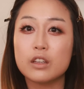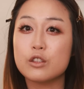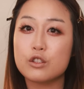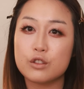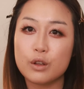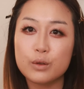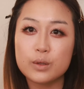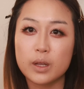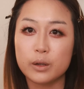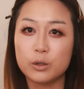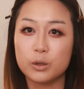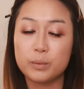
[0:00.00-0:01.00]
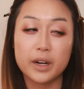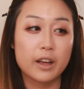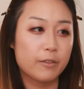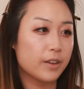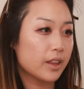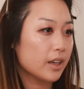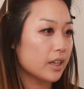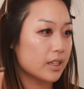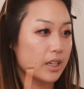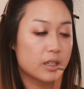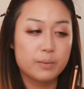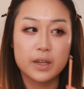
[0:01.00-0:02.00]
It's so subtle, but I feel like
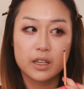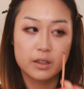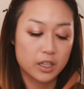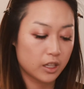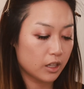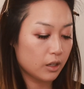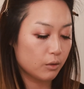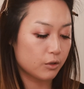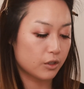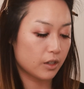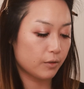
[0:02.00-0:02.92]
it does make a huge